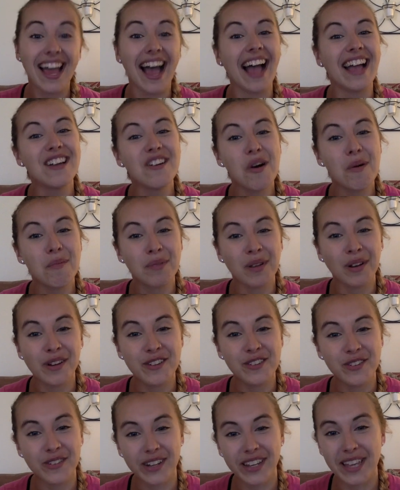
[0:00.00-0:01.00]
I hope you're
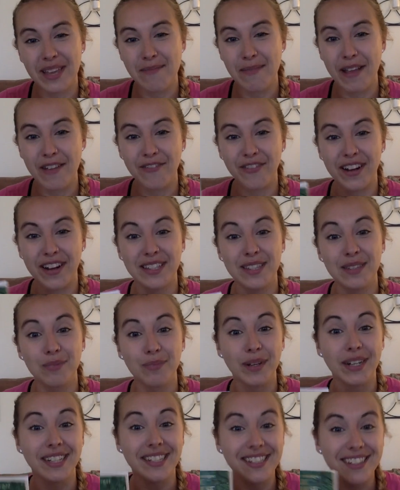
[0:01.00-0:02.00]
enjoying it, my friends,
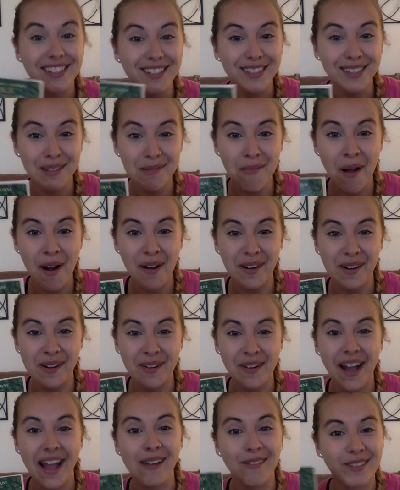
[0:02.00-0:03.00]
but until
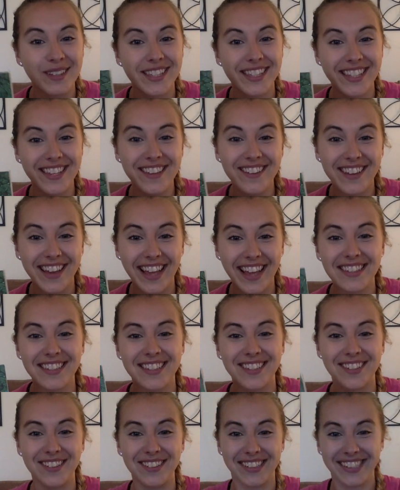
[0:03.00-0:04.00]
tomorrow, I will see you guys
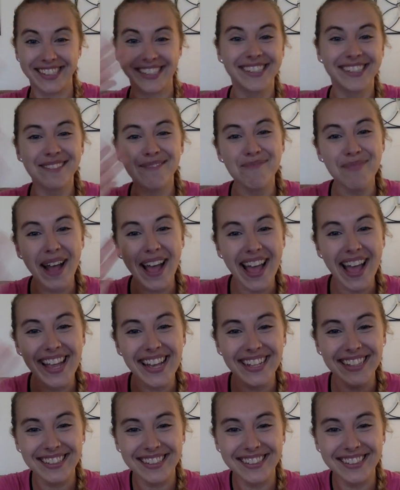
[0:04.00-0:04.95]
soon. Bye!